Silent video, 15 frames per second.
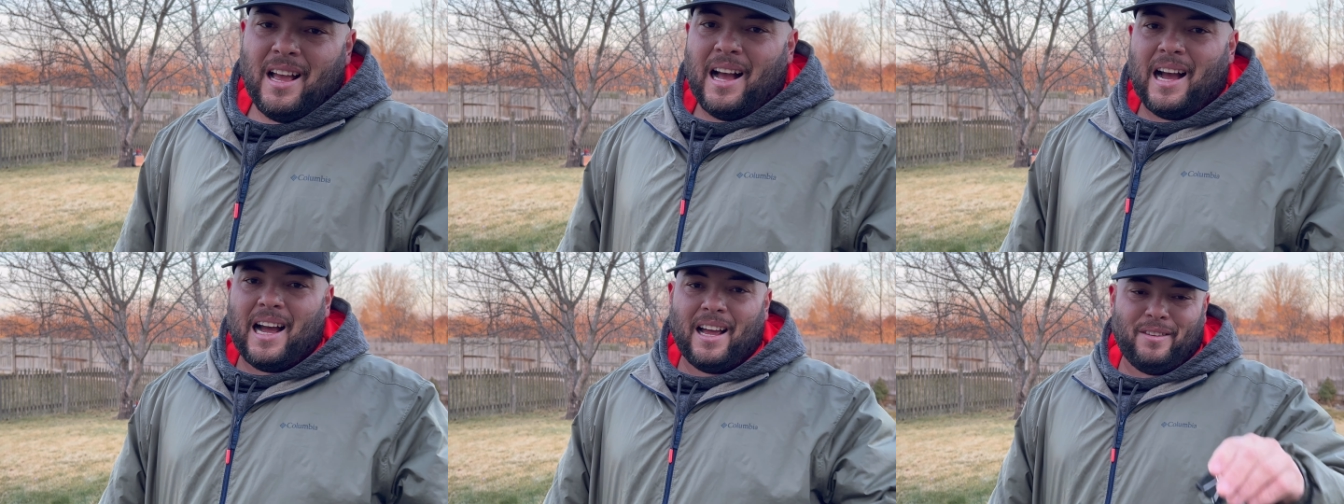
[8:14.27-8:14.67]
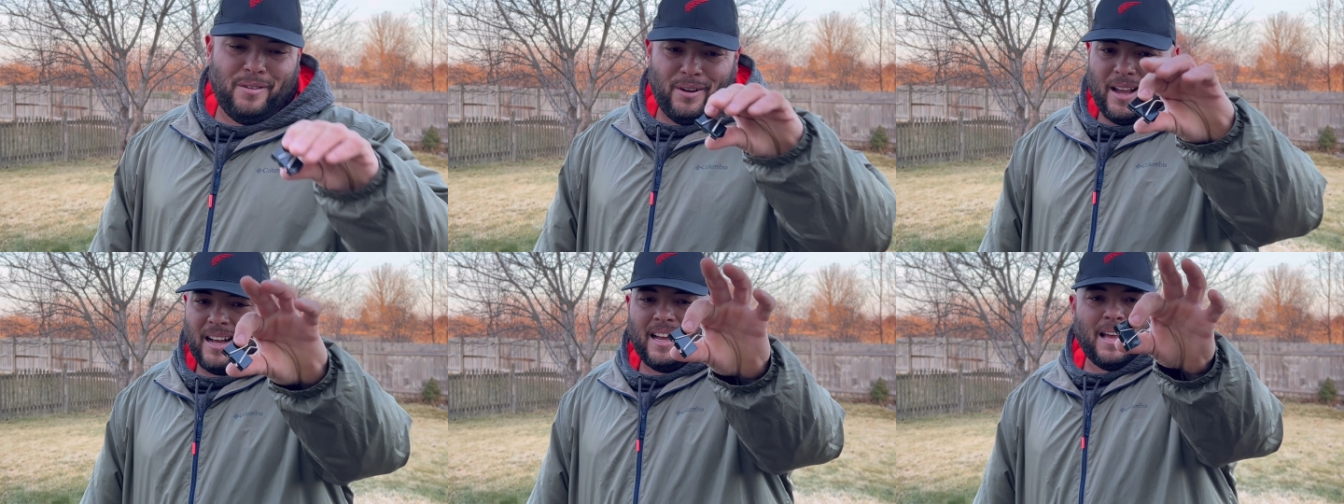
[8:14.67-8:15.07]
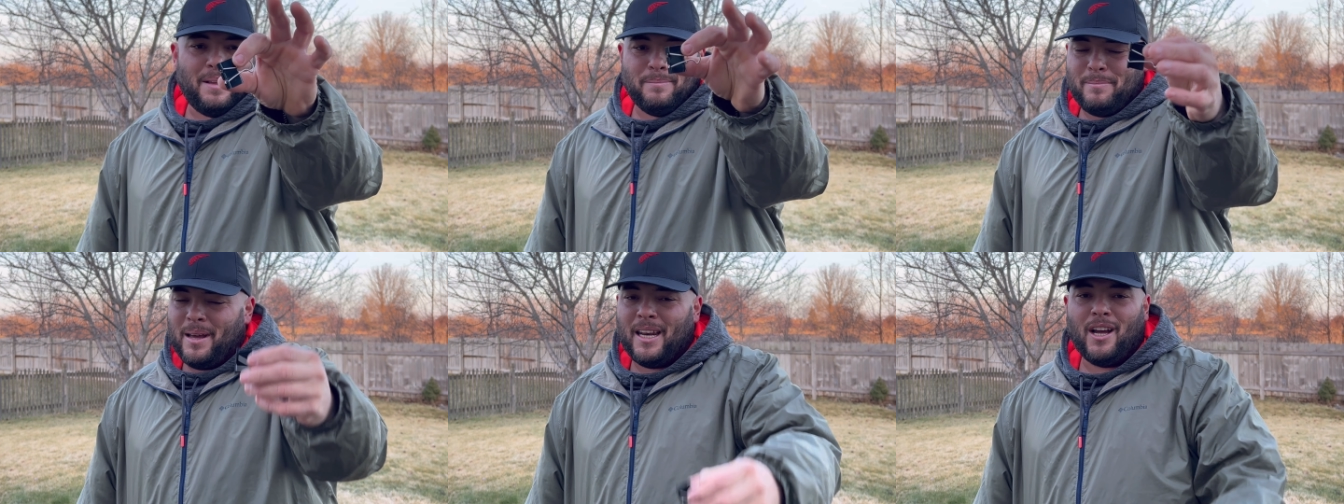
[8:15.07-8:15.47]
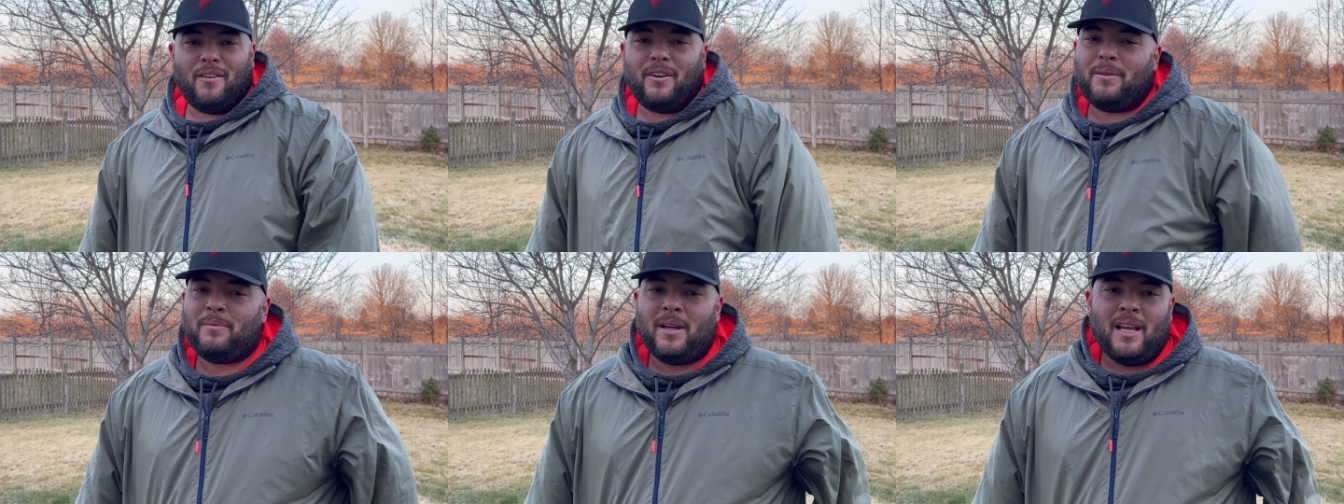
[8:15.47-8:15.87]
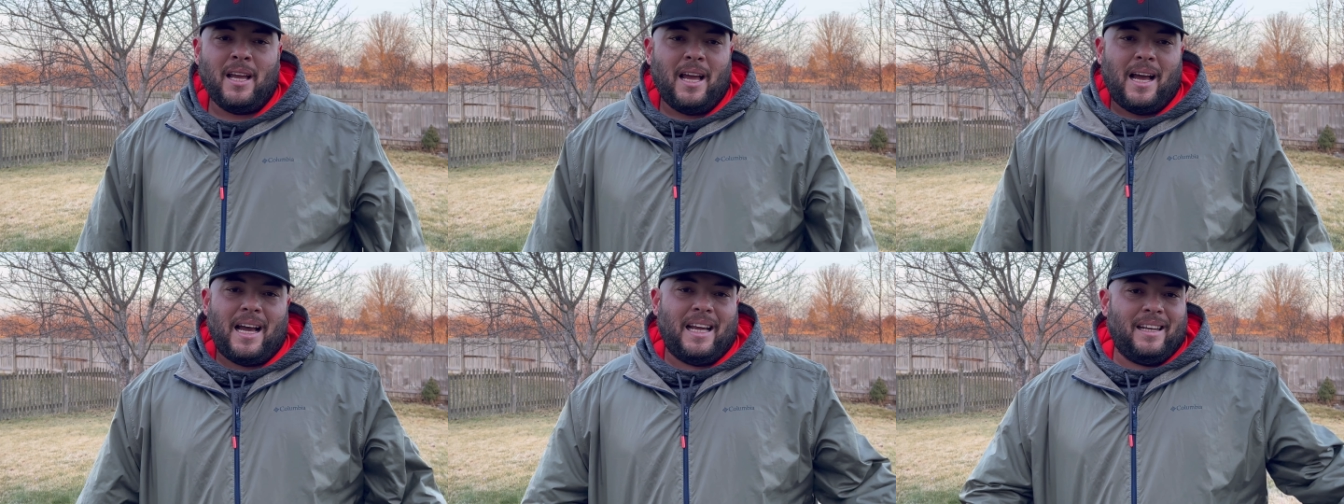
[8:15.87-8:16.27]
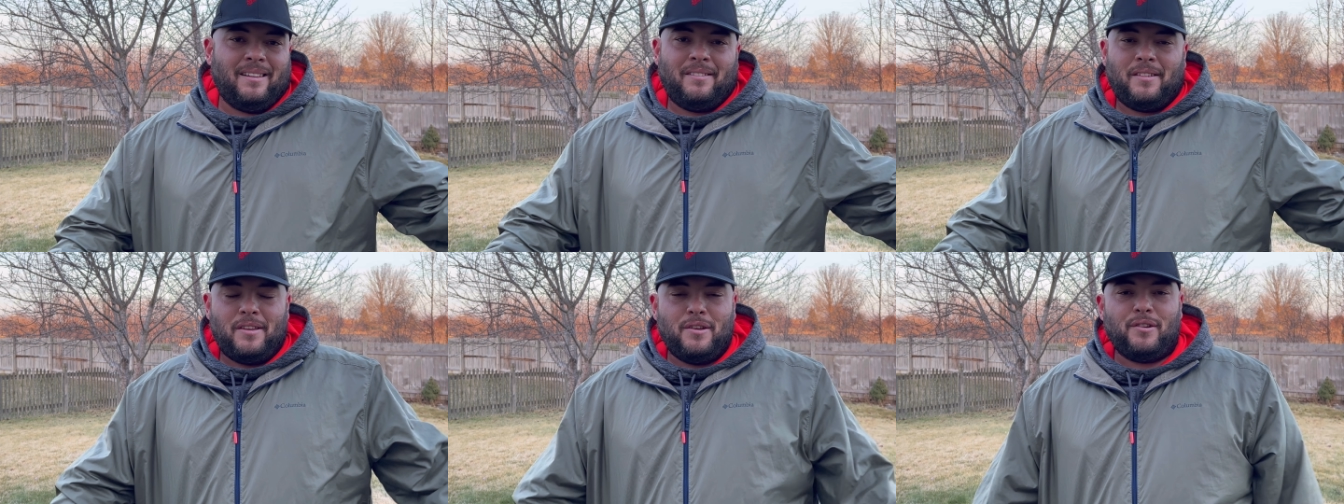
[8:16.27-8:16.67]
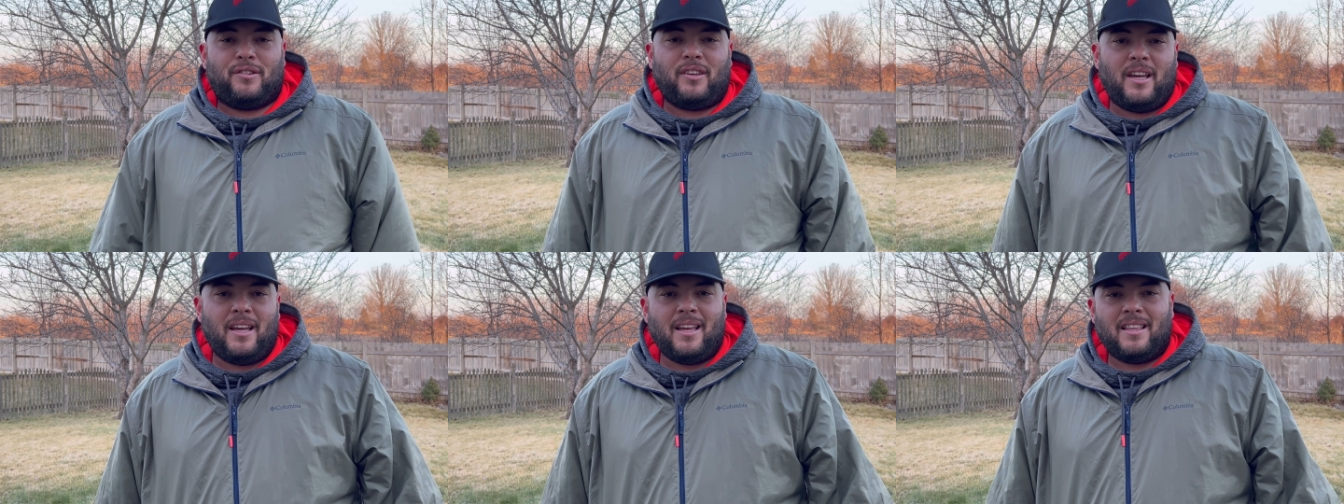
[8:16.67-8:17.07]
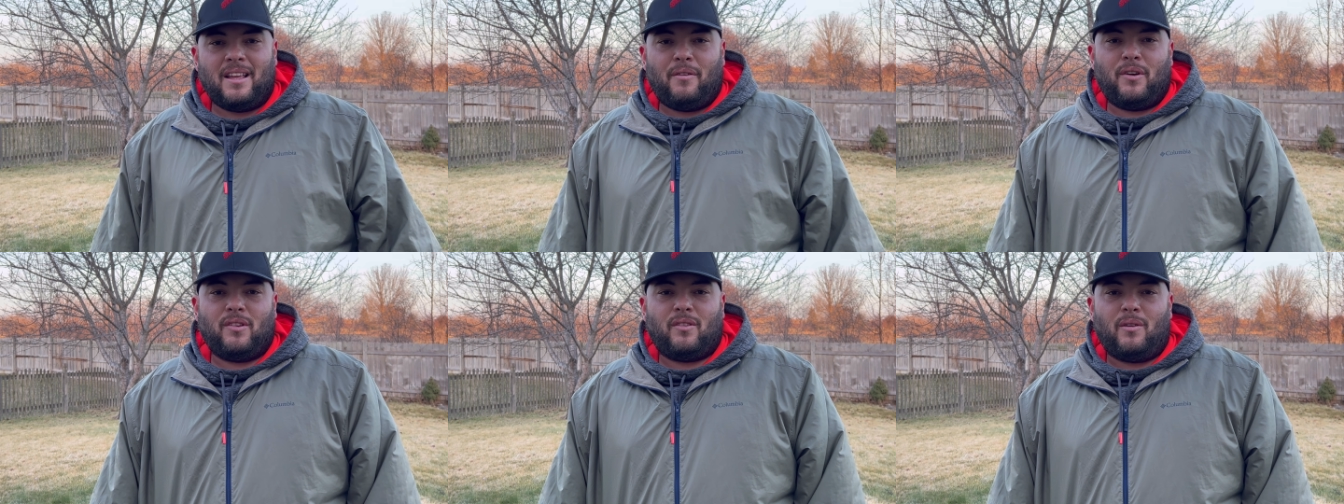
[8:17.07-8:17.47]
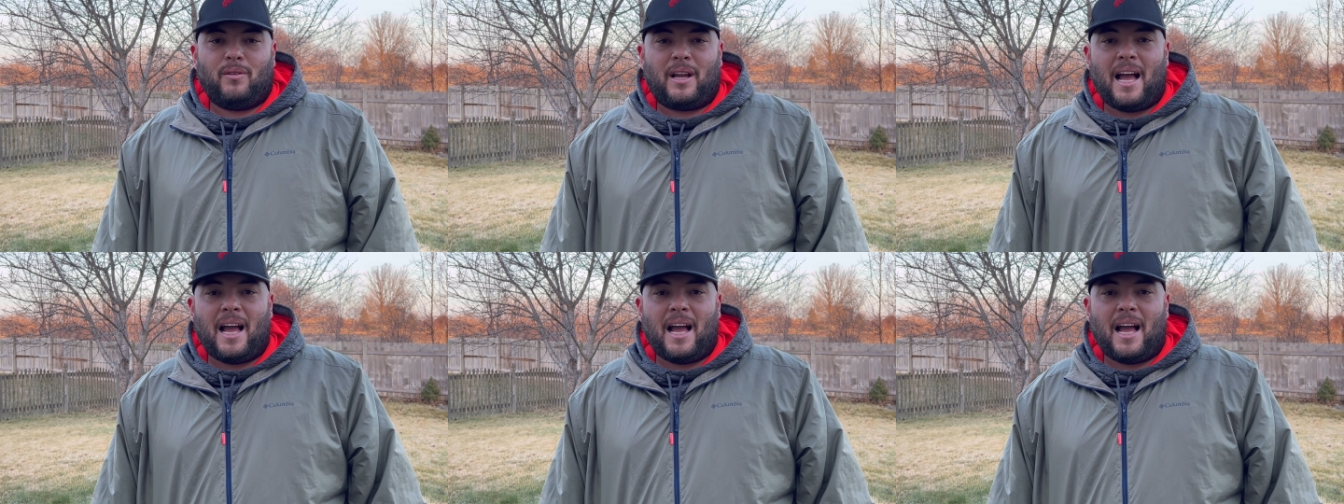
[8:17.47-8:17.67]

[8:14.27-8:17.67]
and you can get many of them and you see the result.